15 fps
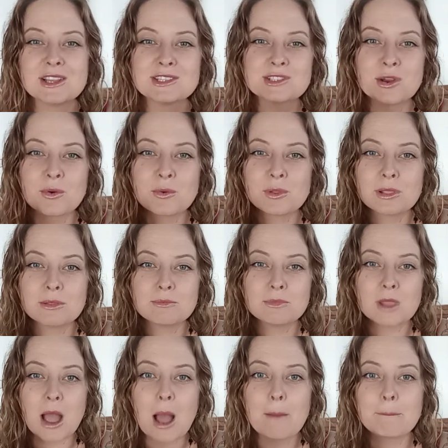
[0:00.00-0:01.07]
So
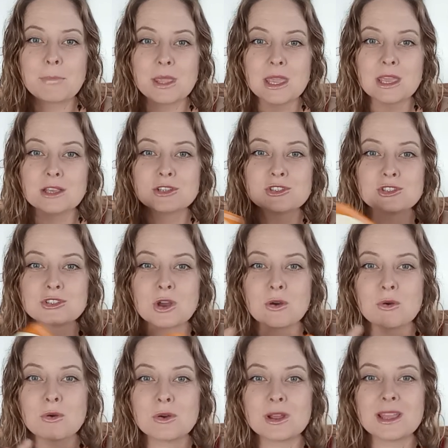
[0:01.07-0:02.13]
not being
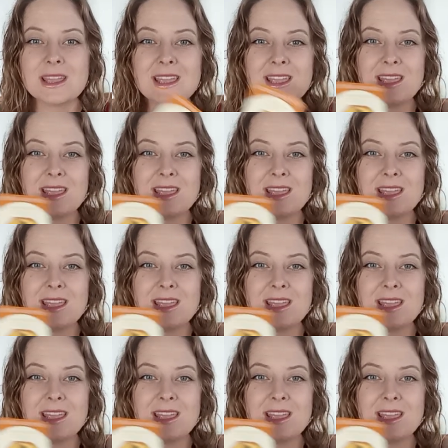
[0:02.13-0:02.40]
so